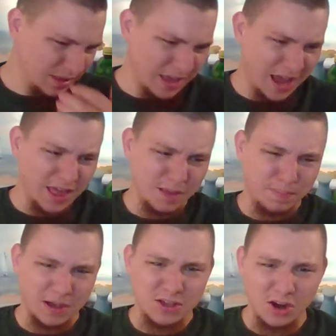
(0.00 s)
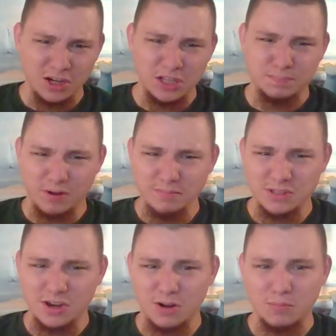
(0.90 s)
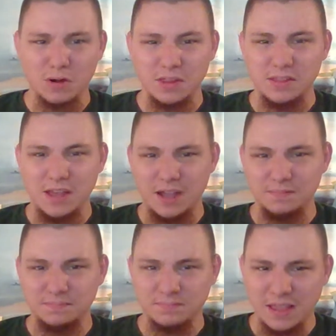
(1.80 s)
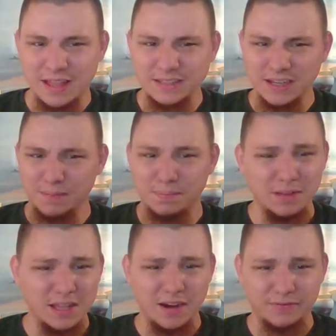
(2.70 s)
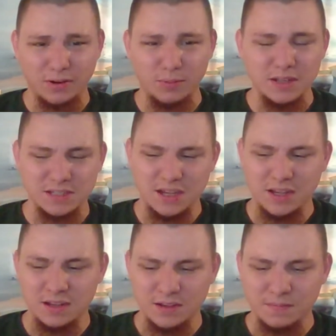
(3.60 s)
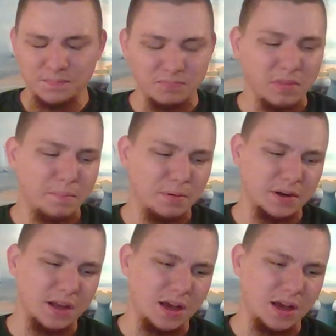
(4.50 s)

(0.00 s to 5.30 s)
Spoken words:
I like Bacardi's Brimstone more than that. And that's a completely different whiskey. But